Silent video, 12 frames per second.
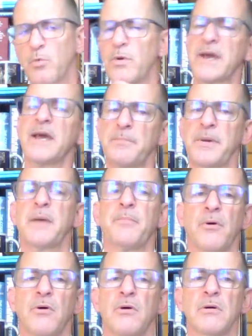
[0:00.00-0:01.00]
Wicked
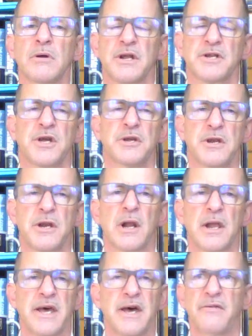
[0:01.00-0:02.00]
people continue
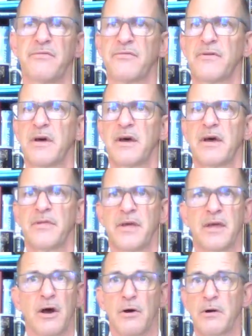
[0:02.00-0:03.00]
to live.
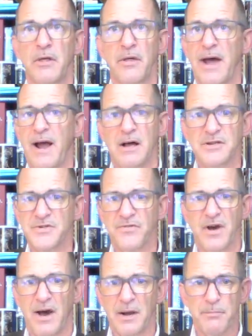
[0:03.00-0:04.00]
They go to the house
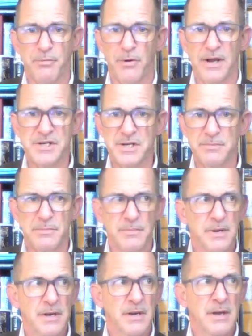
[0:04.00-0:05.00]
of God and praise him,
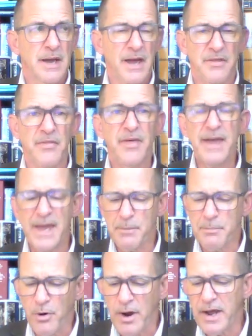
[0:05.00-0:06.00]
and then they
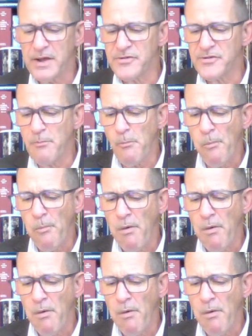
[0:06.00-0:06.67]
get praised.